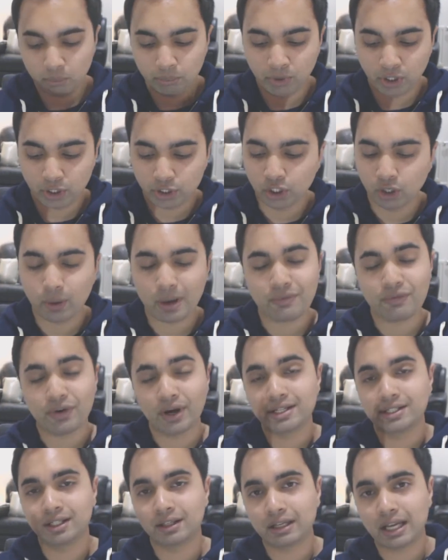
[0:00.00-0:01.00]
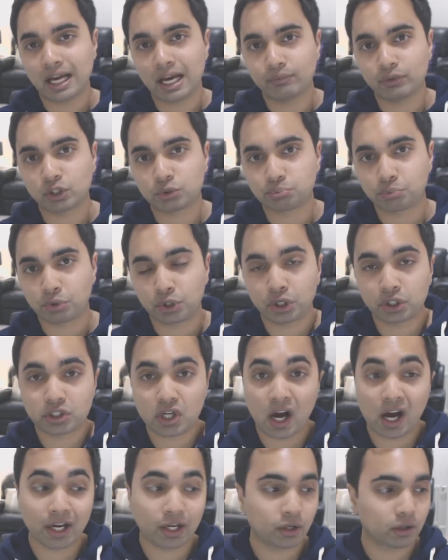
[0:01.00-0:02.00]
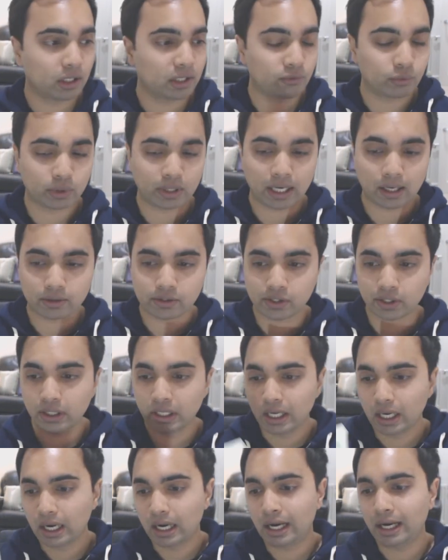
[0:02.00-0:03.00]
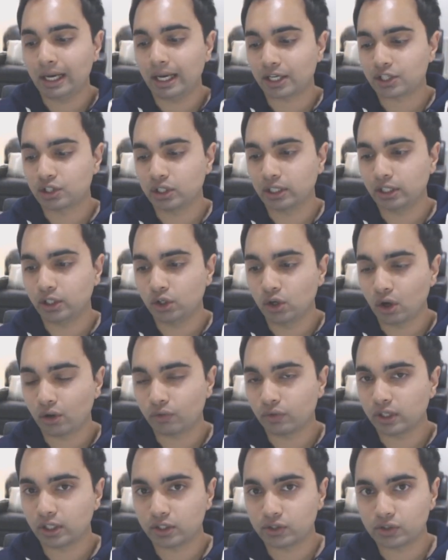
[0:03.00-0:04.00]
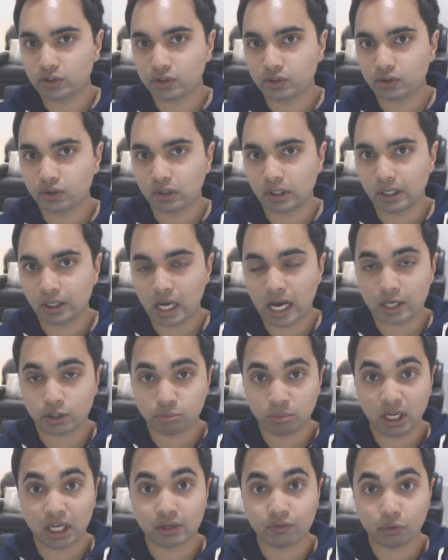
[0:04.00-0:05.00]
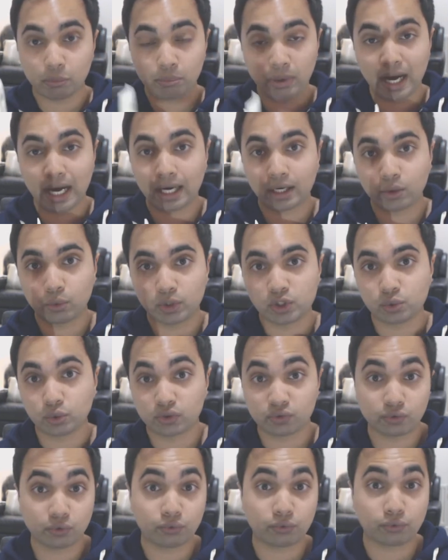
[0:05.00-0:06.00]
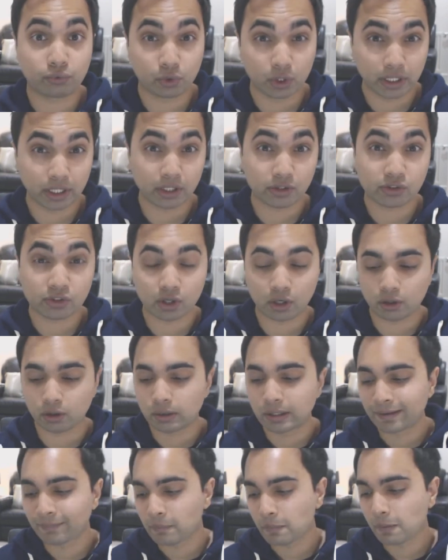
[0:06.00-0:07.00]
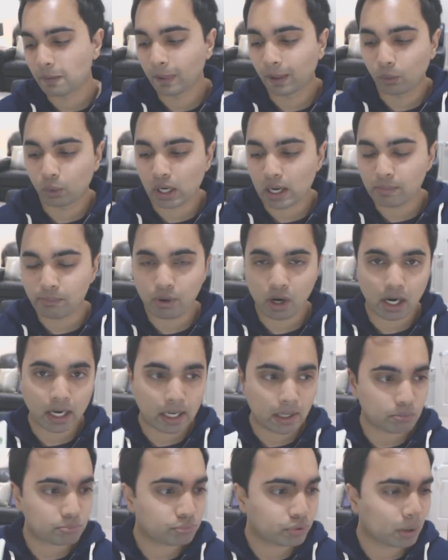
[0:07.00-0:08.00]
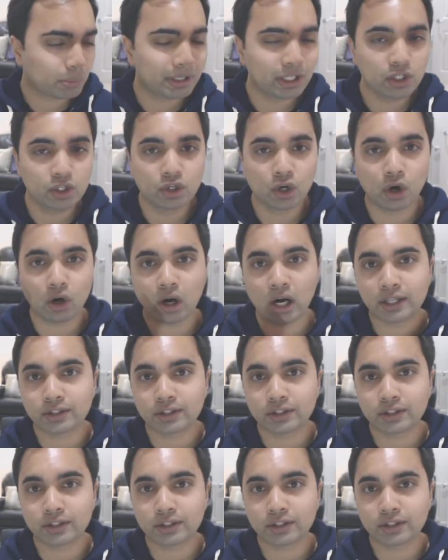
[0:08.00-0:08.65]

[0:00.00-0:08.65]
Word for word: But you know, if I didn't have this product, I could live without it. I actually got this as part of a pack which was for free. So would I buy it? Probably not.